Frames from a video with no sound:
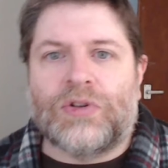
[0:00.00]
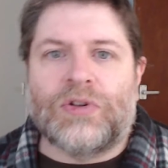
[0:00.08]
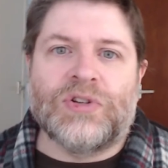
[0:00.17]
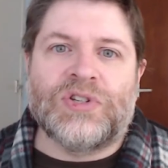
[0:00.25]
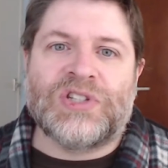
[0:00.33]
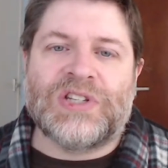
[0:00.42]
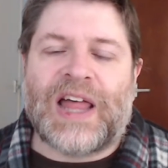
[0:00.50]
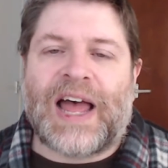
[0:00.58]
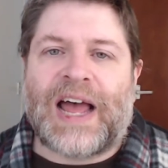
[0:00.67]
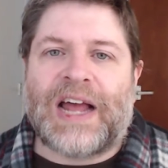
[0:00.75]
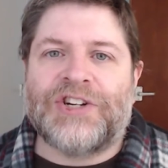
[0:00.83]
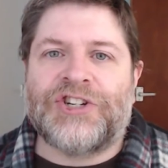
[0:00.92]

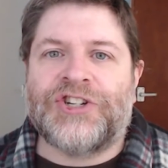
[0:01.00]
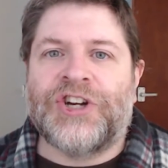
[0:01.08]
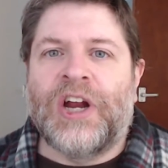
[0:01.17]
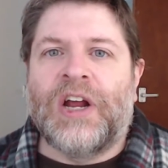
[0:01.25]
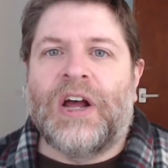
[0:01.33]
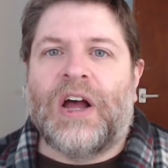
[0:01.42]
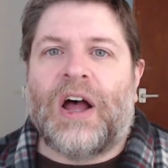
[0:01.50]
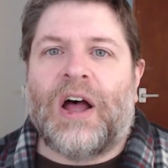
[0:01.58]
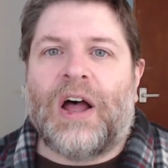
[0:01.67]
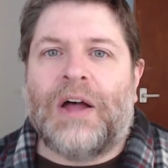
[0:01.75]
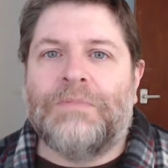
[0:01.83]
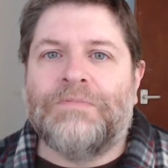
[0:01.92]
slash
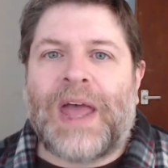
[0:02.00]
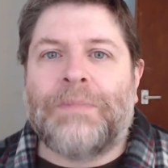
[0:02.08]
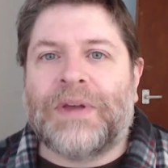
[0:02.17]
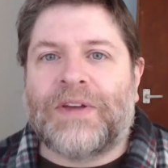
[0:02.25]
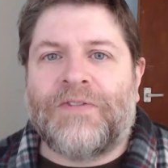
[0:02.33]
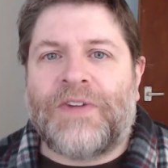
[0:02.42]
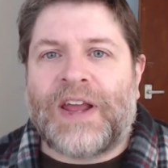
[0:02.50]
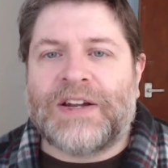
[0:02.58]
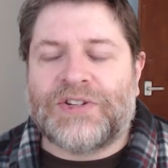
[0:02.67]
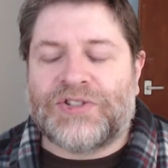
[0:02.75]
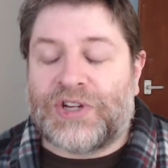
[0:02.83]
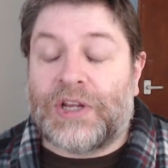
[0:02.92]
epic
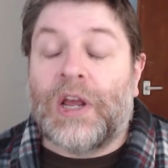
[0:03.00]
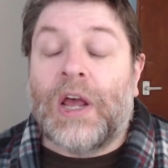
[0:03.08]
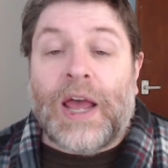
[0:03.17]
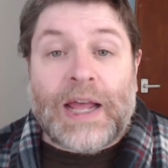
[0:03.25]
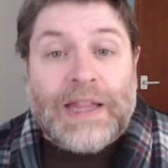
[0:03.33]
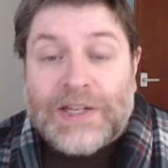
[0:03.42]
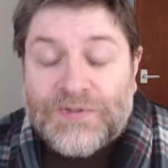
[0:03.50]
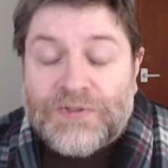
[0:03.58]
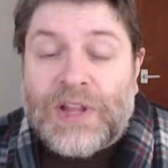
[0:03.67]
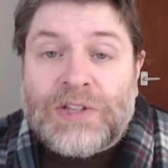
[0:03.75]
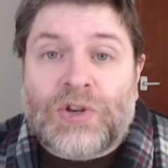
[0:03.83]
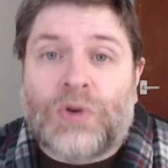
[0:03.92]
fantasy, and
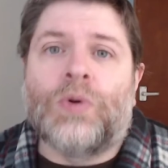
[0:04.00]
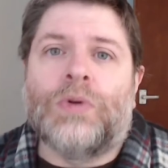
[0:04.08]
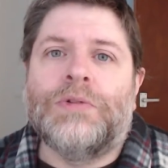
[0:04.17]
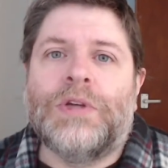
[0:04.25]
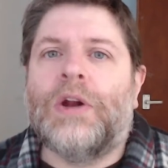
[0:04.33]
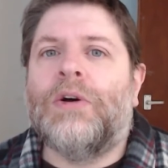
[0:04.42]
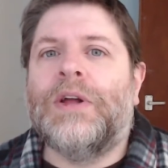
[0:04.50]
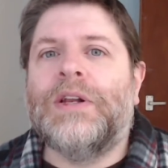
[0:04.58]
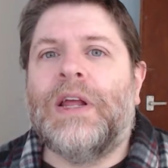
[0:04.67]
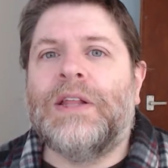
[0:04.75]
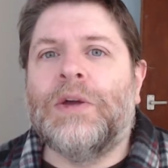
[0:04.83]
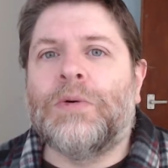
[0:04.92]
that's cool.
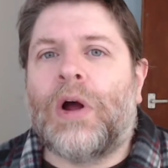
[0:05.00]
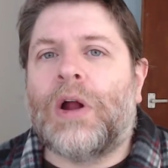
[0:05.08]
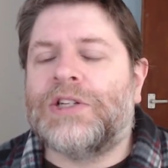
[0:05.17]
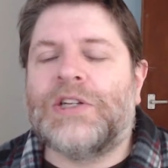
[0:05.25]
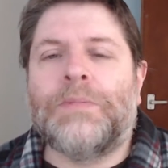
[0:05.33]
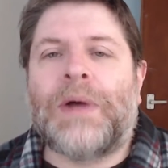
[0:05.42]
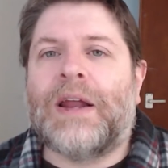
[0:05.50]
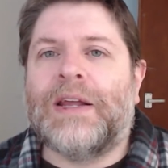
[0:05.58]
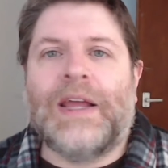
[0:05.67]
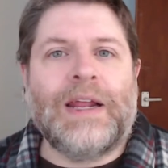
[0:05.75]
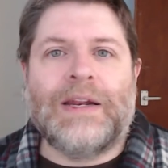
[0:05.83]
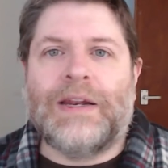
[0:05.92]
And they were honest about it,
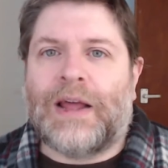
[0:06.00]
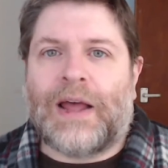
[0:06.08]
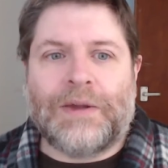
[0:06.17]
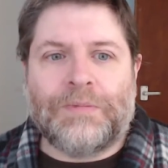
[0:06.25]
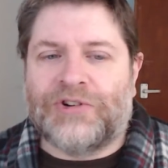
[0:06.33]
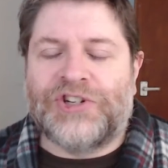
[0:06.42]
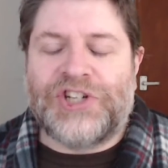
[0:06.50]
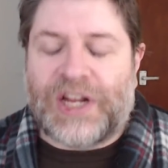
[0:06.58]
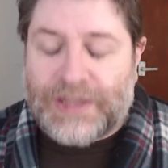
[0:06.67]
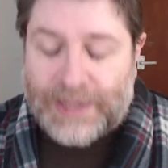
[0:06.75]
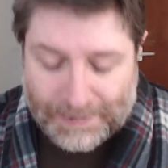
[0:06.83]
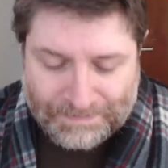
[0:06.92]
and I appreciate
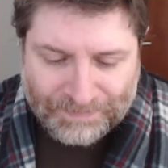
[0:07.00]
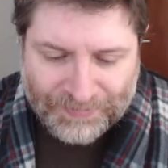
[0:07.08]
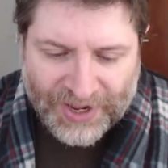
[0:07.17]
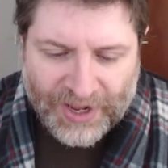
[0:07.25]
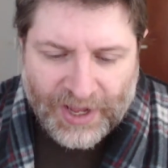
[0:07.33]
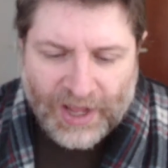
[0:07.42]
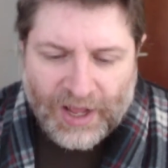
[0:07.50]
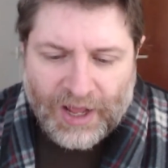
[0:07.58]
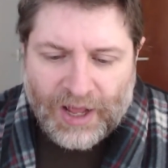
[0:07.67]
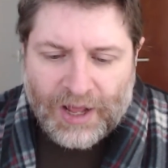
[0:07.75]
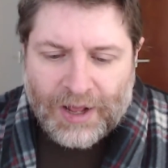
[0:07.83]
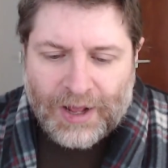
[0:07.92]
that.
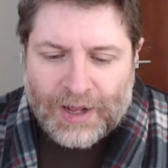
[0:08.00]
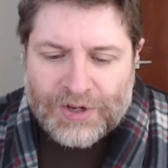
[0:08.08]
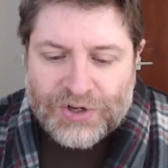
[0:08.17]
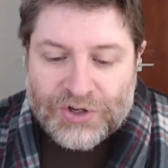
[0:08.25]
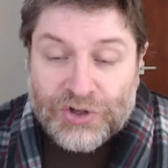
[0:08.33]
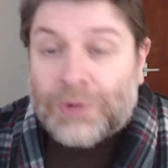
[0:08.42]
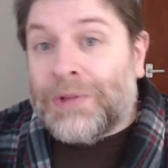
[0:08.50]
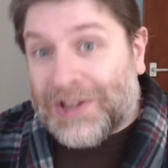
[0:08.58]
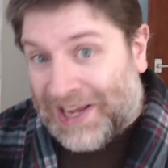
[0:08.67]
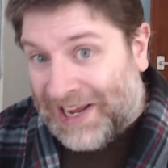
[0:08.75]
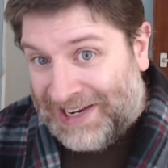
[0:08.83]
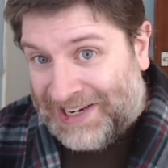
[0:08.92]
So I'm
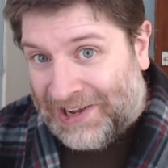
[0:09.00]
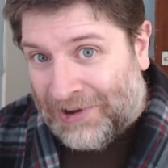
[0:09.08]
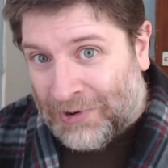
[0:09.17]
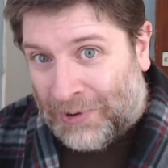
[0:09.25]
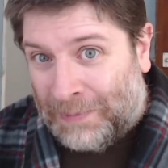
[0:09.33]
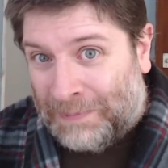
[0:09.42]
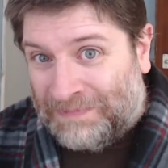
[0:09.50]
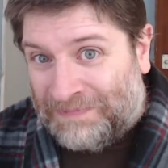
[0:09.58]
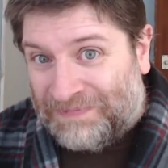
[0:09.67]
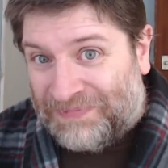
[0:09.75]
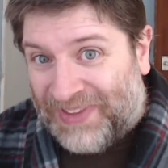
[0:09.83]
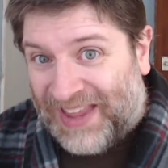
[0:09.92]
looking at Indiegogo,
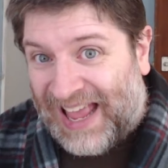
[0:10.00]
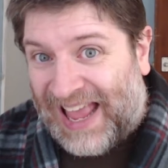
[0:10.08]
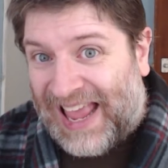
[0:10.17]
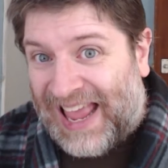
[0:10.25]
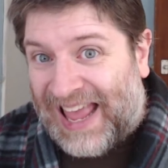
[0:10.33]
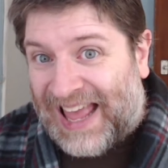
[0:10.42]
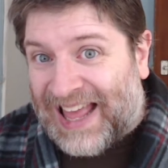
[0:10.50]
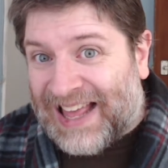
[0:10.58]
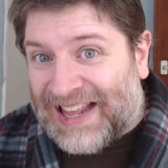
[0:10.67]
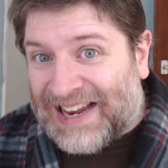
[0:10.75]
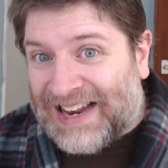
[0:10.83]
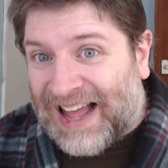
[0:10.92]

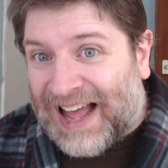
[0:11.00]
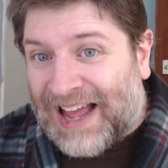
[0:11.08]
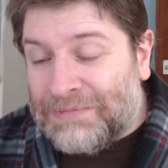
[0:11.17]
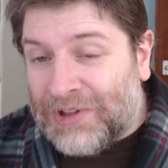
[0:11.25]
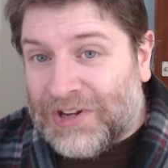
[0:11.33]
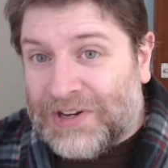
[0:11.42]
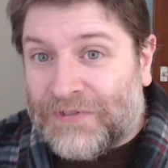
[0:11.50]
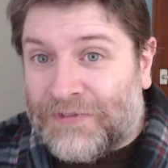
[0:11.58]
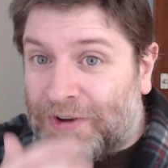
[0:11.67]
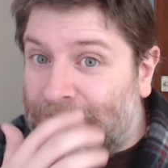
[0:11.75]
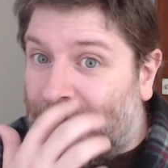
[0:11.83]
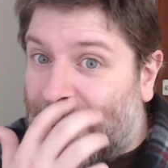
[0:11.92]
and I'm looking to
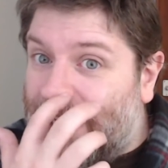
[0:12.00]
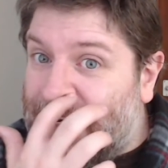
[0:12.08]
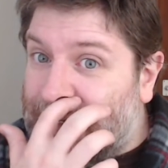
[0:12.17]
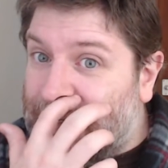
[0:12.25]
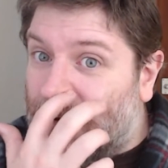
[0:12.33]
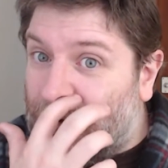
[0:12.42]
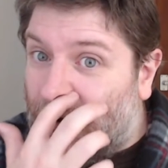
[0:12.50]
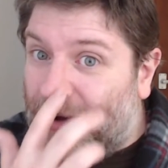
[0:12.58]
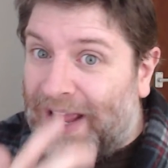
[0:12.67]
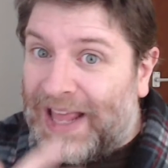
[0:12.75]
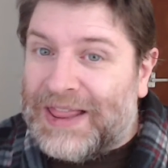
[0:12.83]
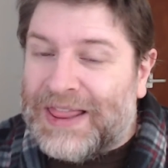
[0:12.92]
fund via Indiegogo,
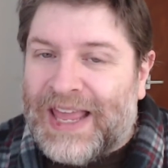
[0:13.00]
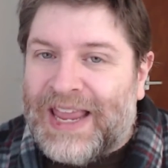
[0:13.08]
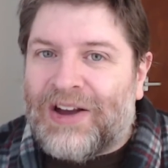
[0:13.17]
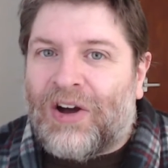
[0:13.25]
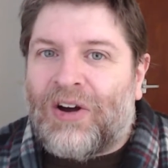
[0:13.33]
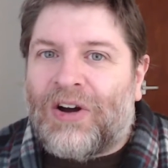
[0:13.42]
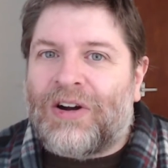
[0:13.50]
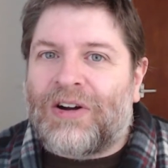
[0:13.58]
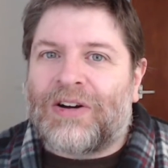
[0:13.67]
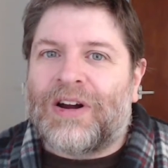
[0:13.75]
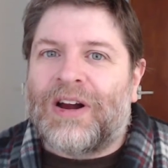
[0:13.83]
and they are